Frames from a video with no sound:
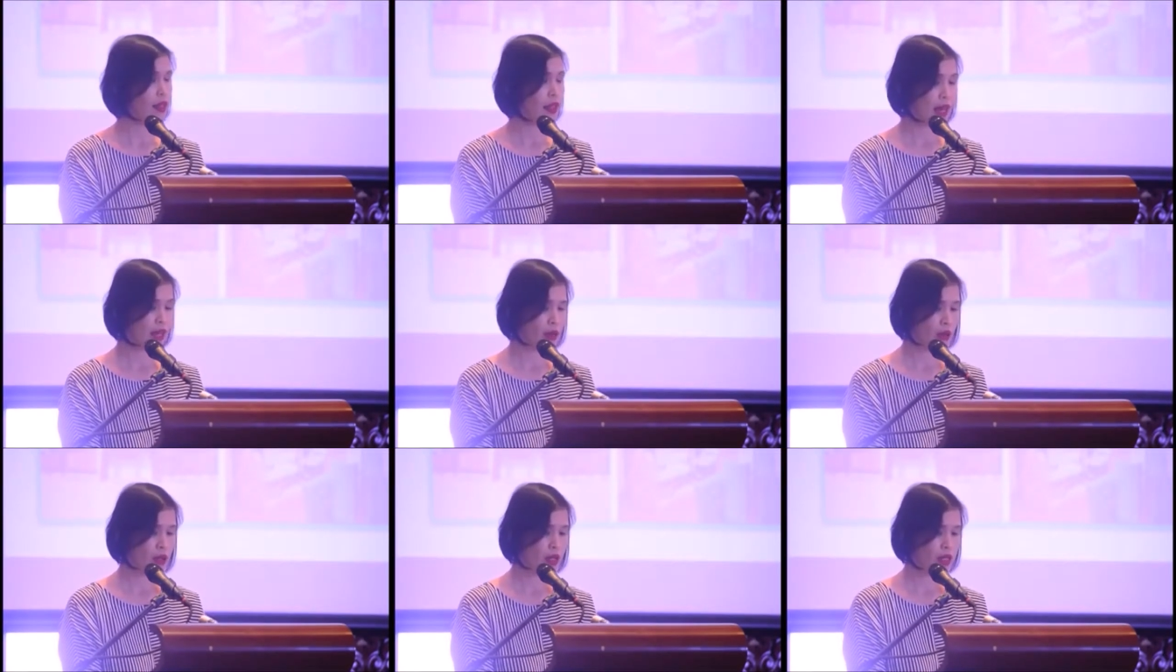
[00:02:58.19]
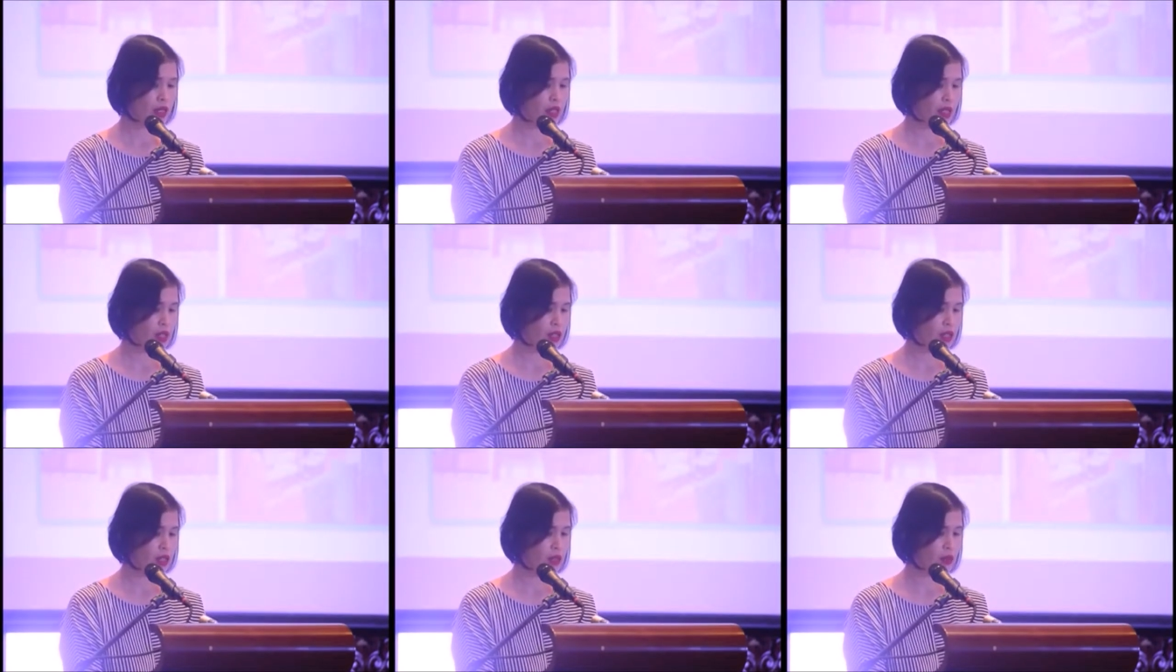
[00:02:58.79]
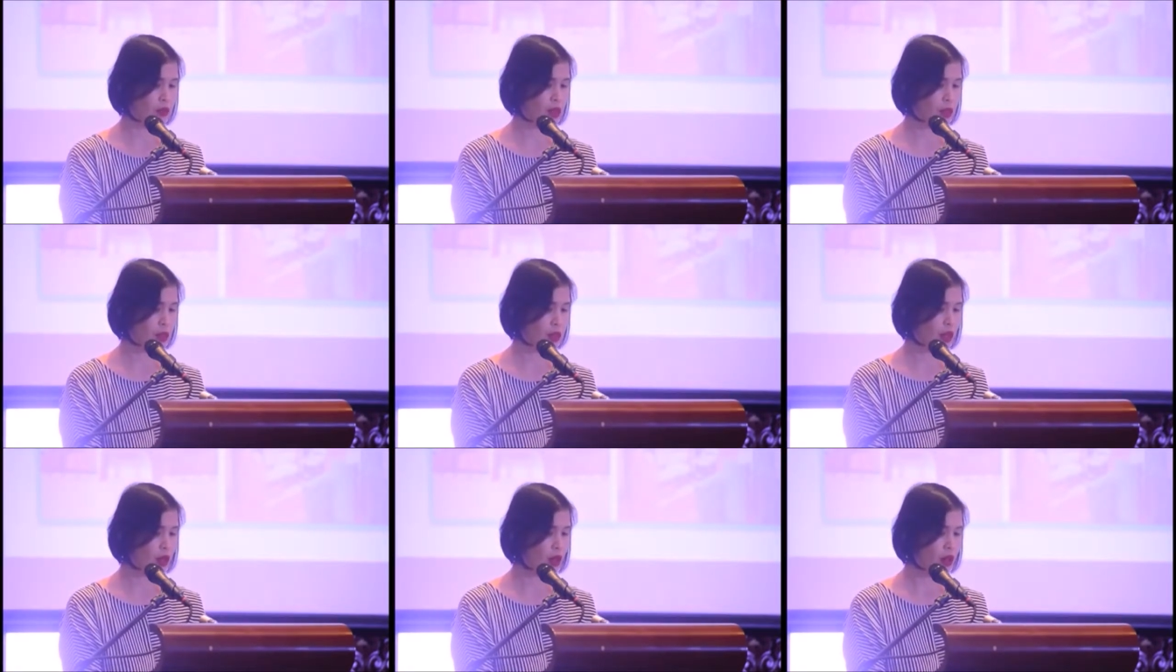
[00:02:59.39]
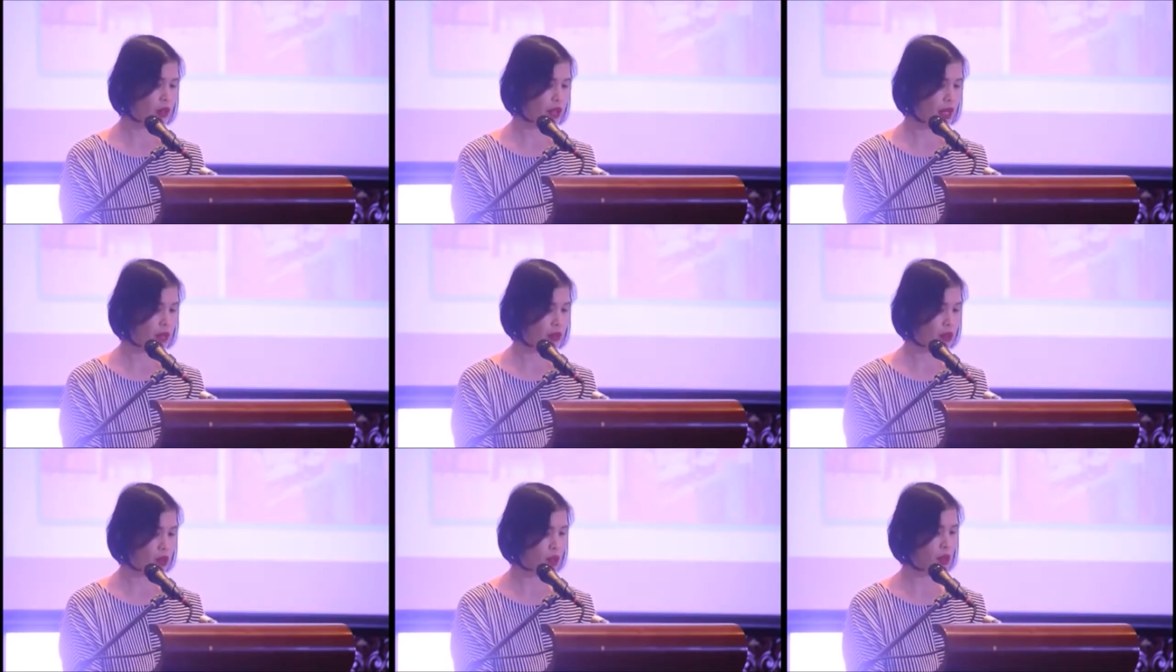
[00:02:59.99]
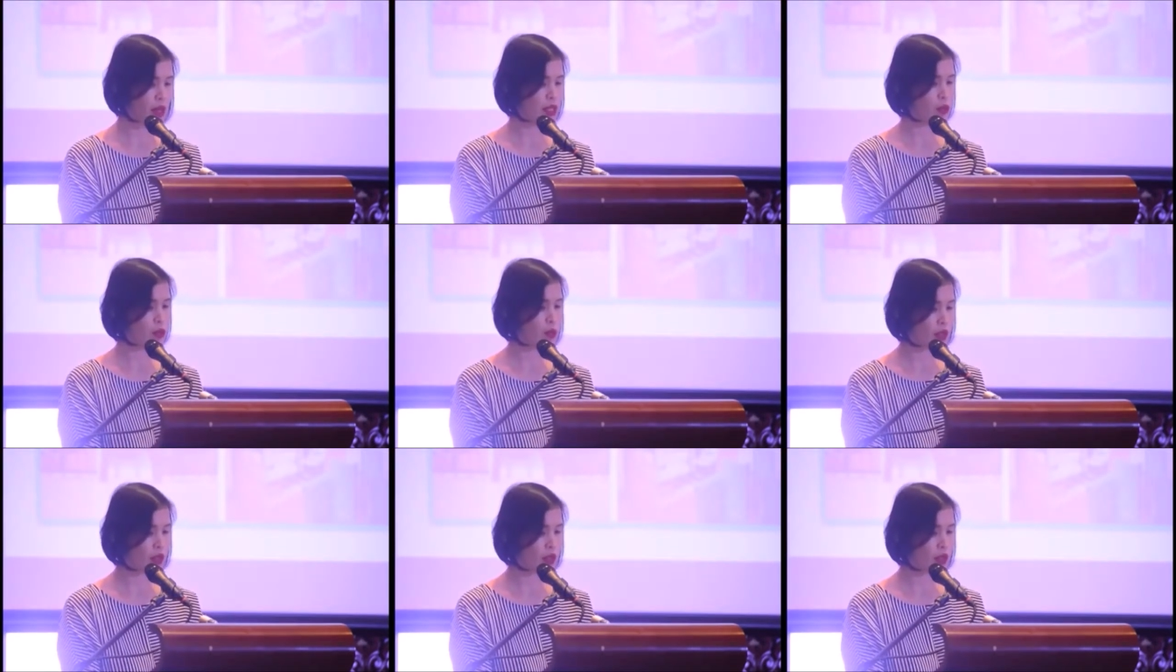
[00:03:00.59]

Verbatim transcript: That organization, which we all now know as